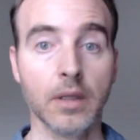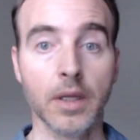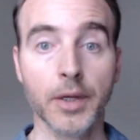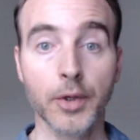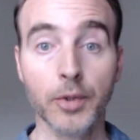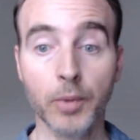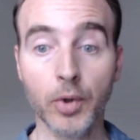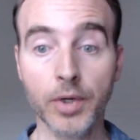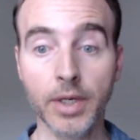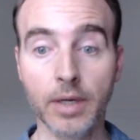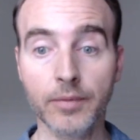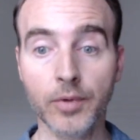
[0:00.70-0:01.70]
Good
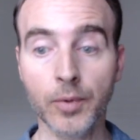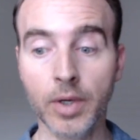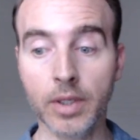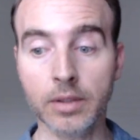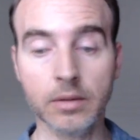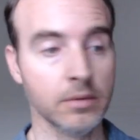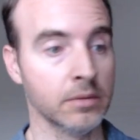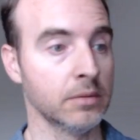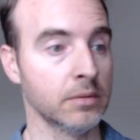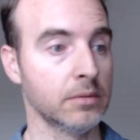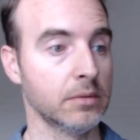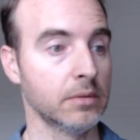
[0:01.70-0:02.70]
morning, everyone.
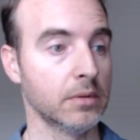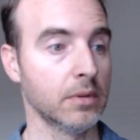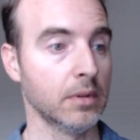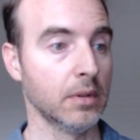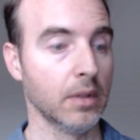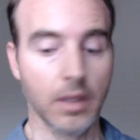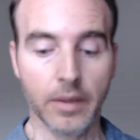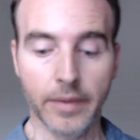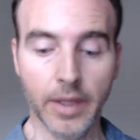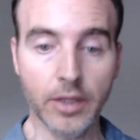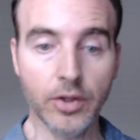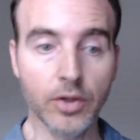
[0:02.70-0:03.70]

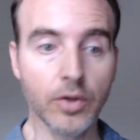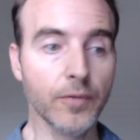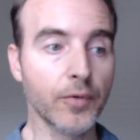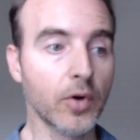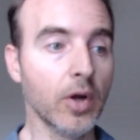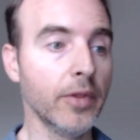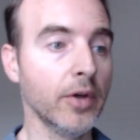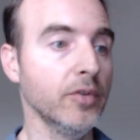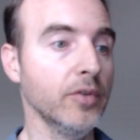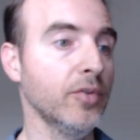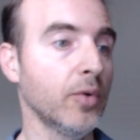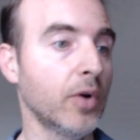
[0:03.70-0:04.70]
Thank you for all
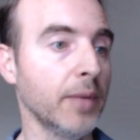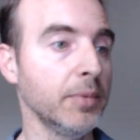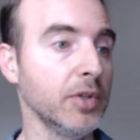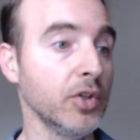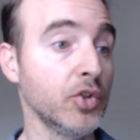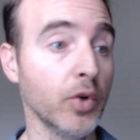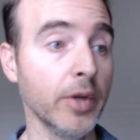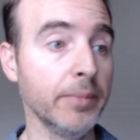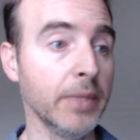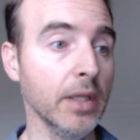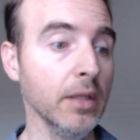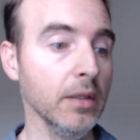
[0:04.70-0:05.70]
those who are able to join
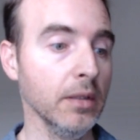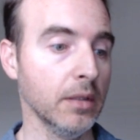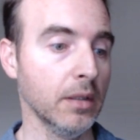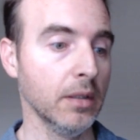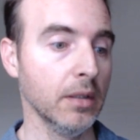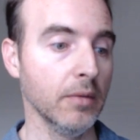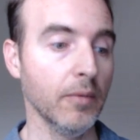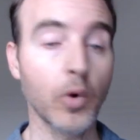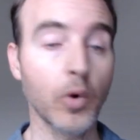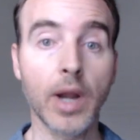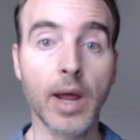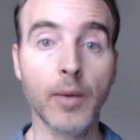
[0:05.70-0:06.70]
me
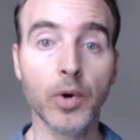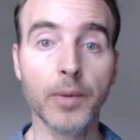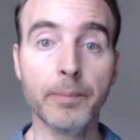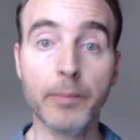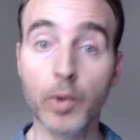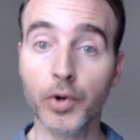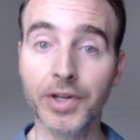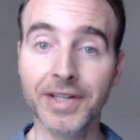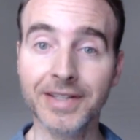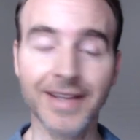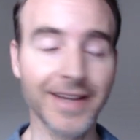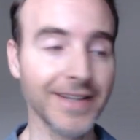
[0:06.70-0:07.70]
for our
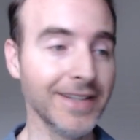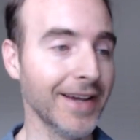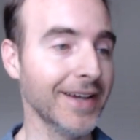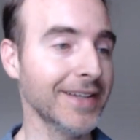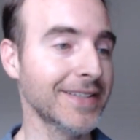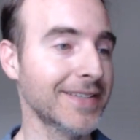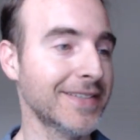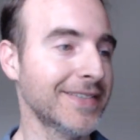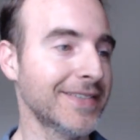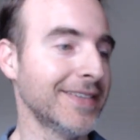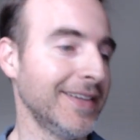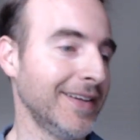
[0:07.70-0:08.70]
morning day
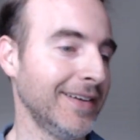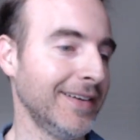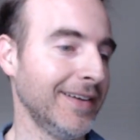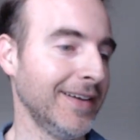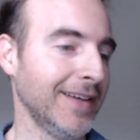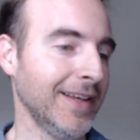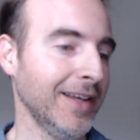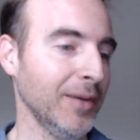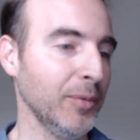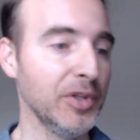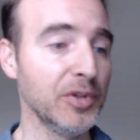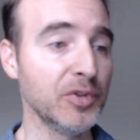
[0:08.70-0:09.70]
texts.
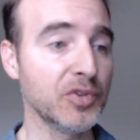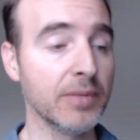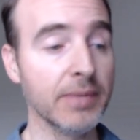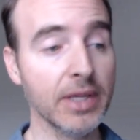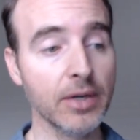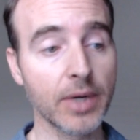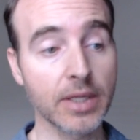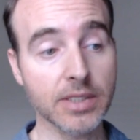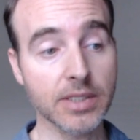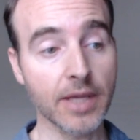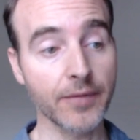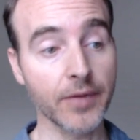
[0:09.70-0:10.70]
We usually meet around
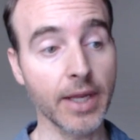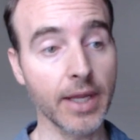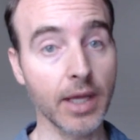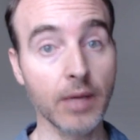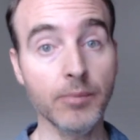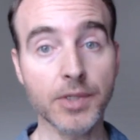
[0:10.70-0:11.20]
7 a.m.